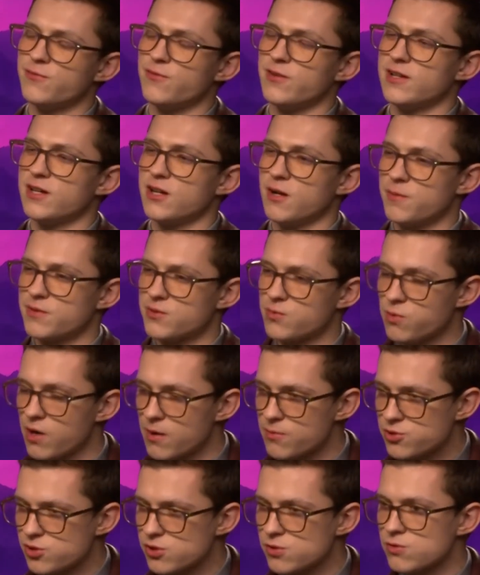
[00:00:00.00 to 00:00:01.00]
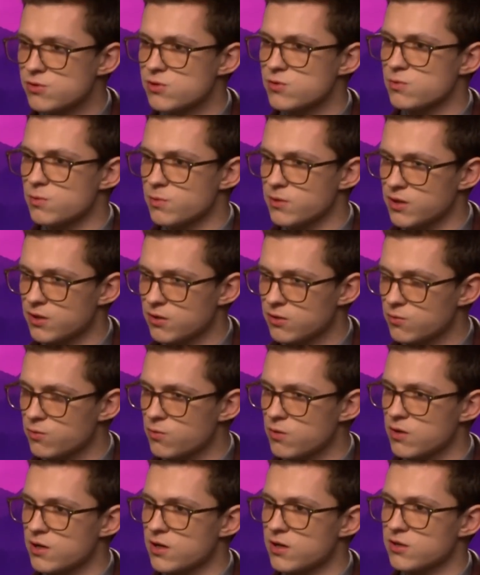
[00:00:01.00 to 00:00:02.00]
filling up his web shooters would be a good
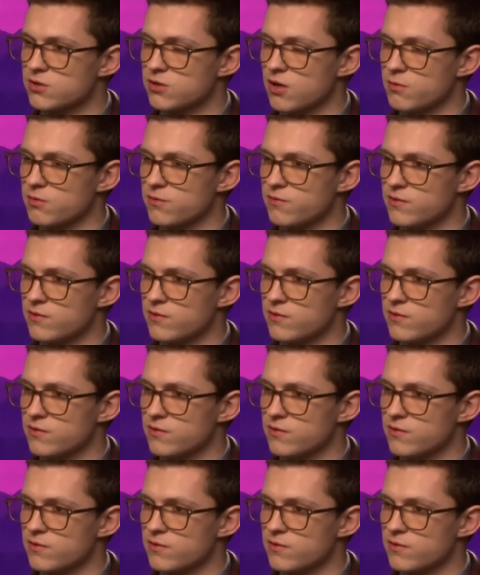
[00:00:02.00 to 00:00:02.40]
one in a time